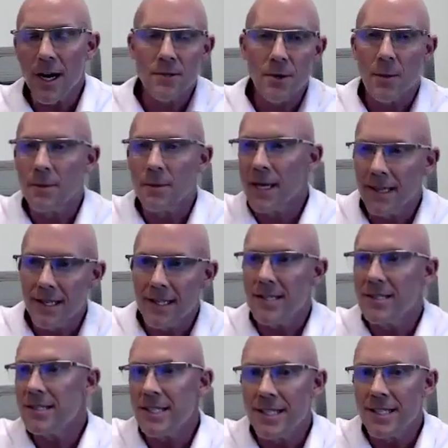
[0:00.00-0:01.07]
So I'm getting
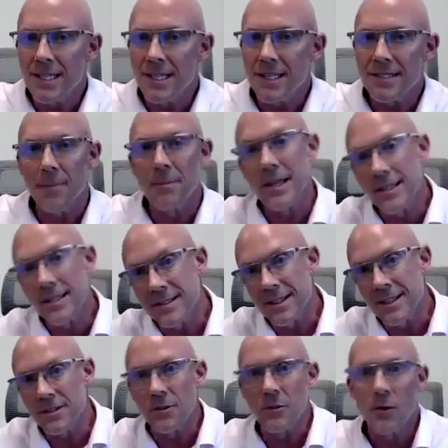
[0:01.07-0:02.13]
these CDs, I'm
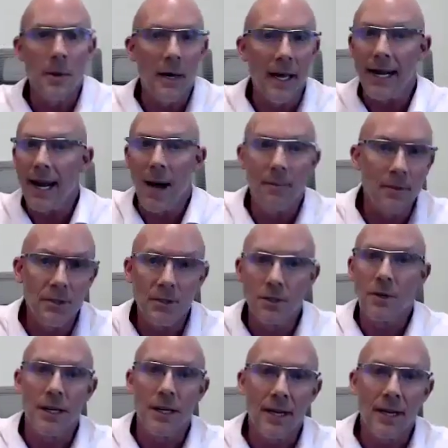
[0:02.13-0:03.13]
listening to them, and I'm doing it.